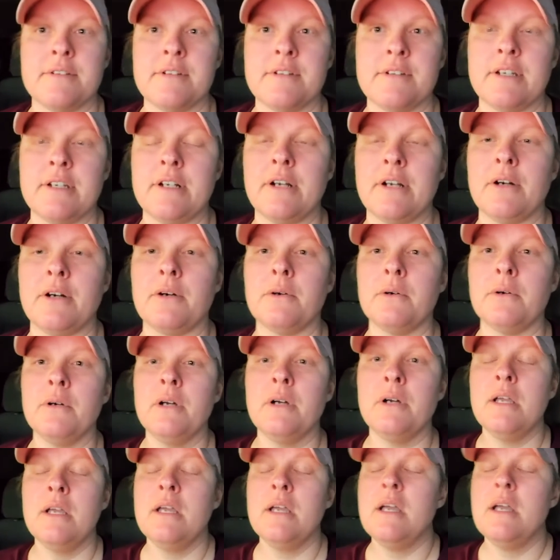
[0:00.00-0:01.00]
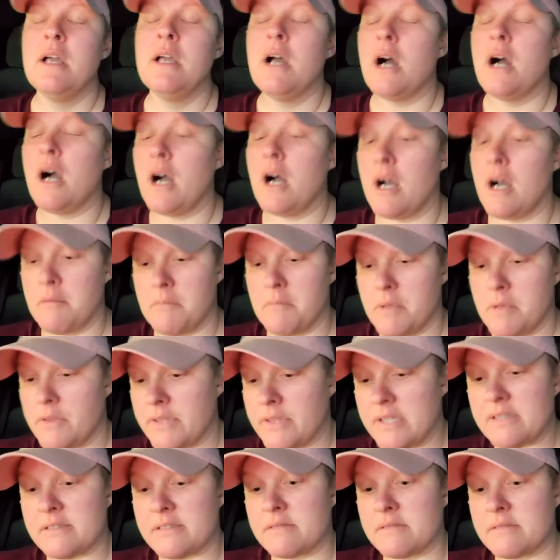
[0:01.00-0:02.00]
You know, um,
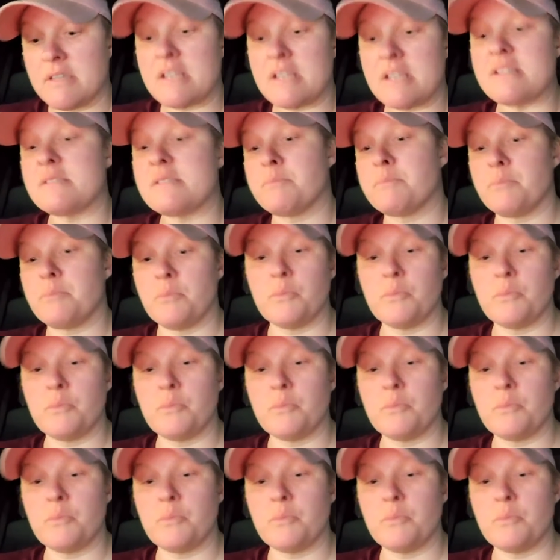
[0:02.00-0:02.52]
this this